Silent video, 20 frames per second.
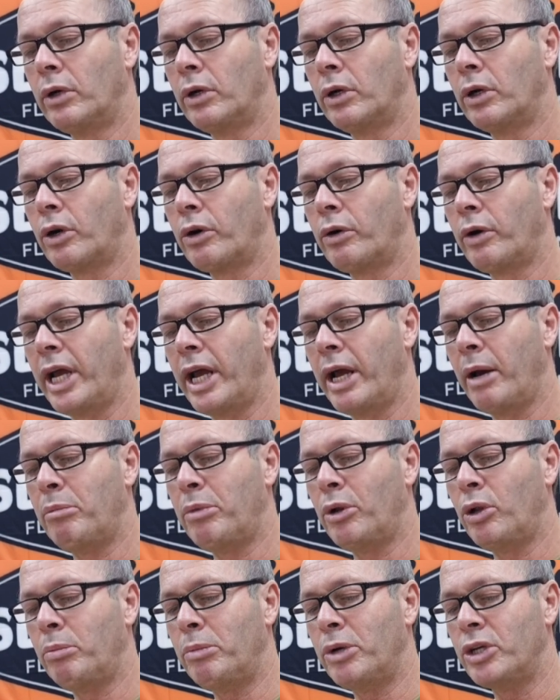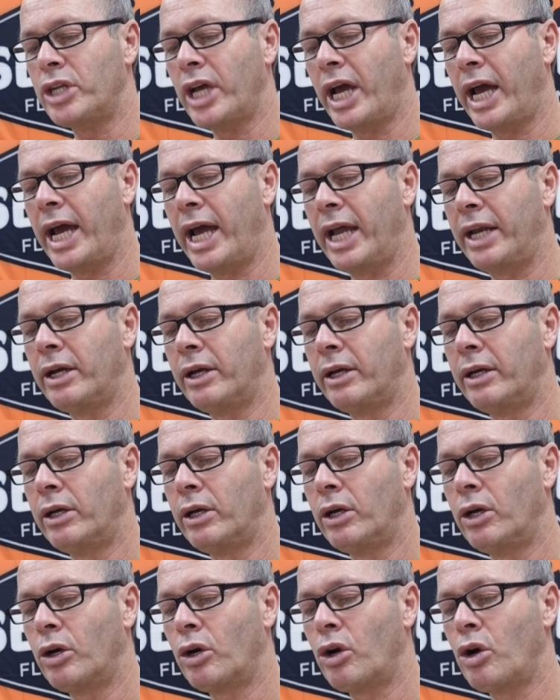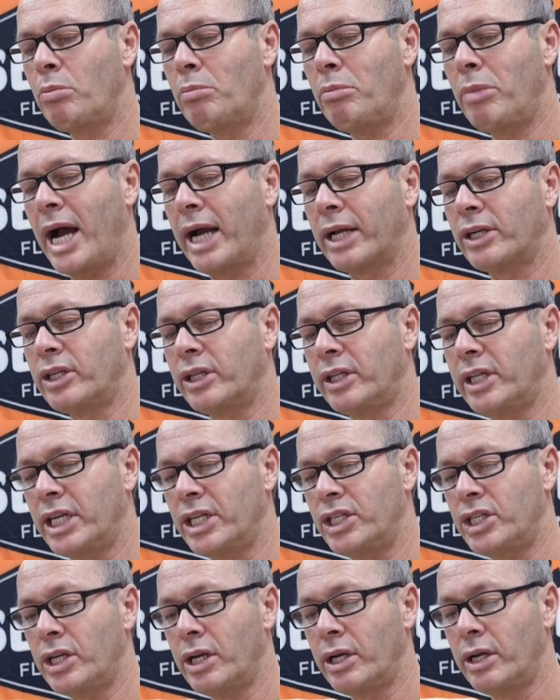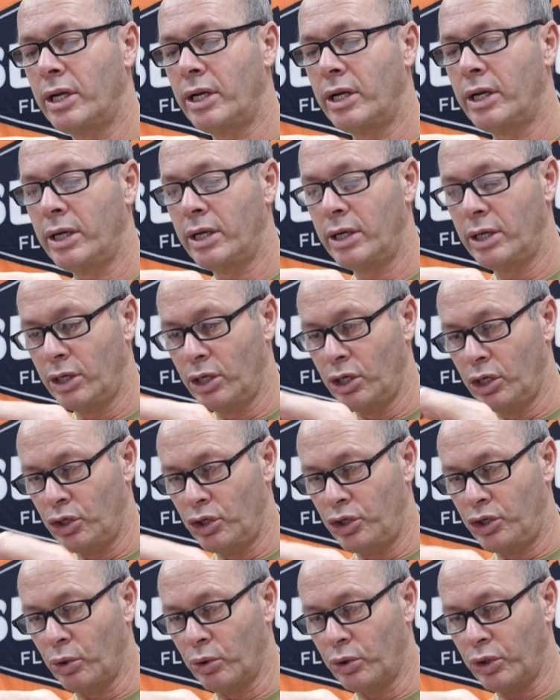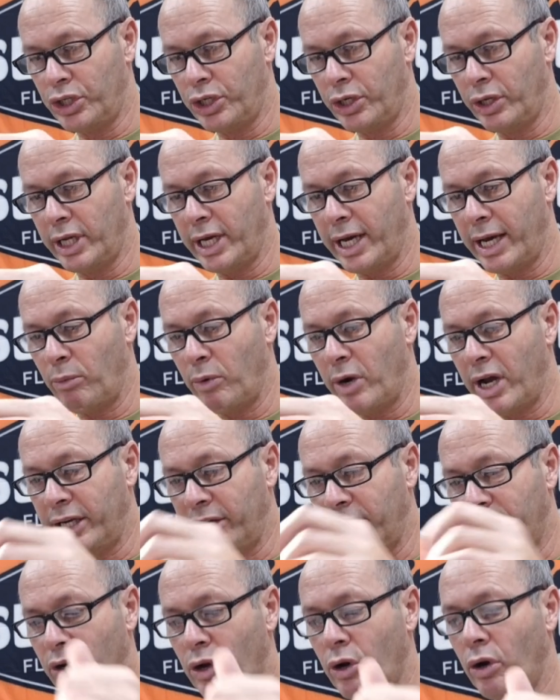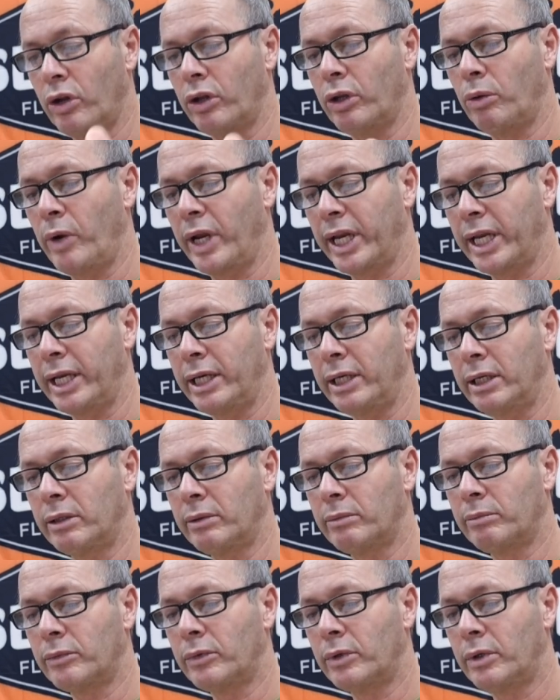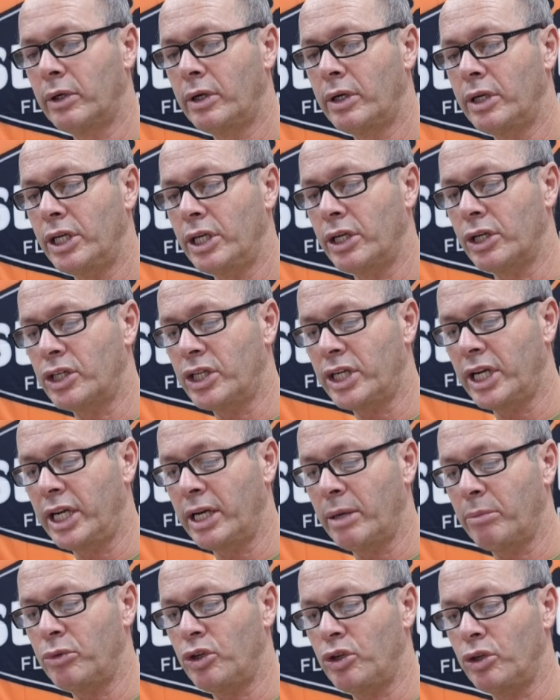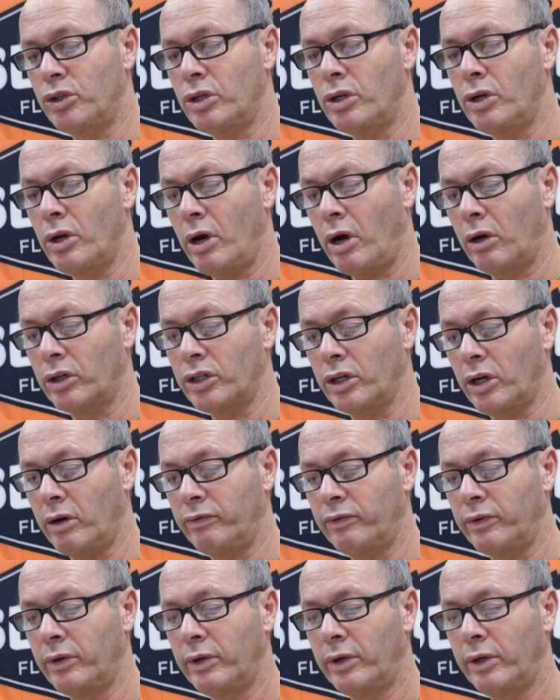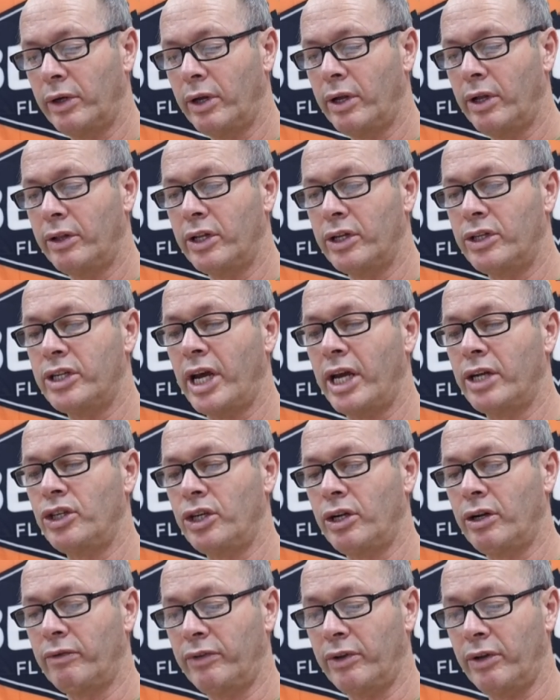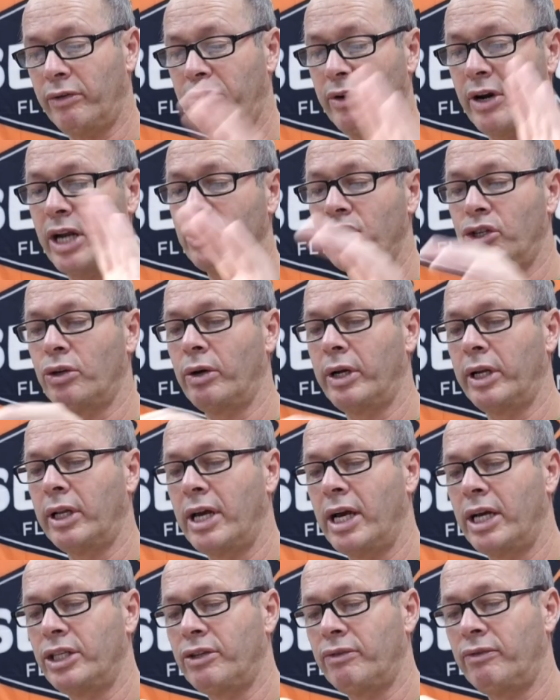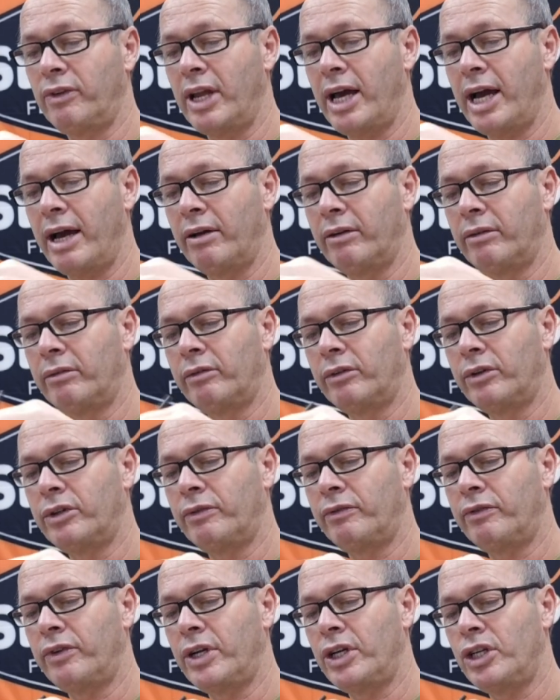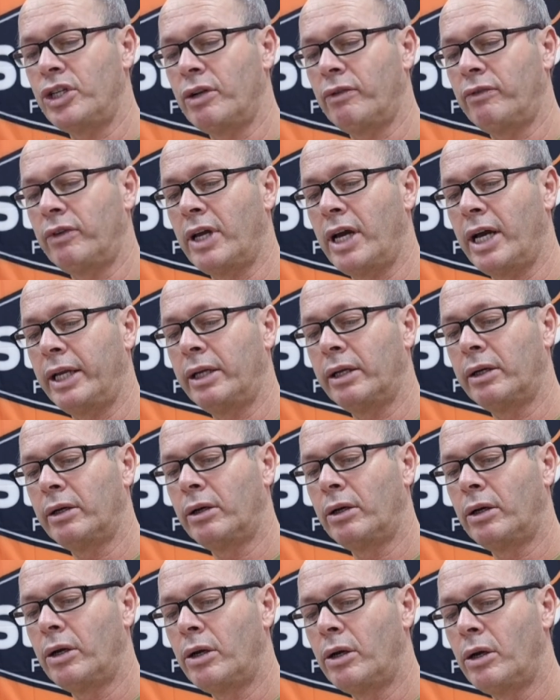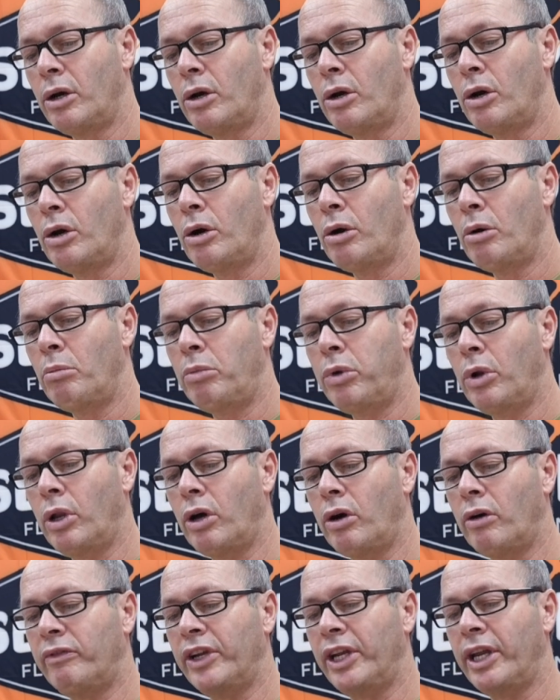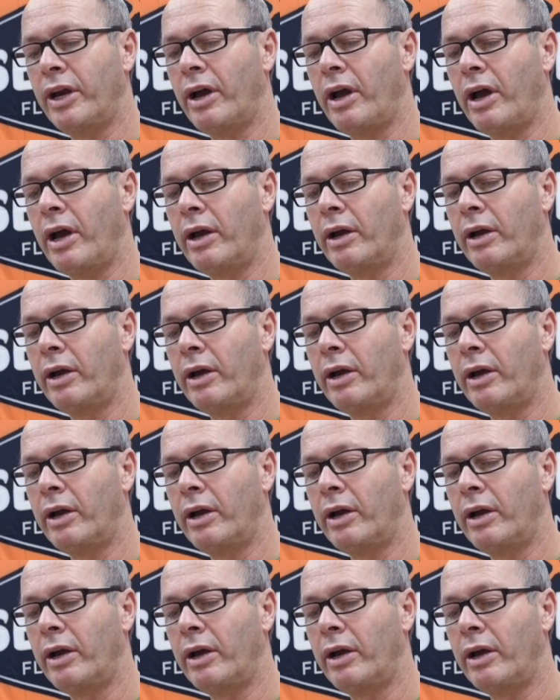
Create a bulbous head. Come back to this junction there where you've caught the wing in. You can see I'm just knocked off the tension of the thread so it lies flat to finish the fly. Pull over your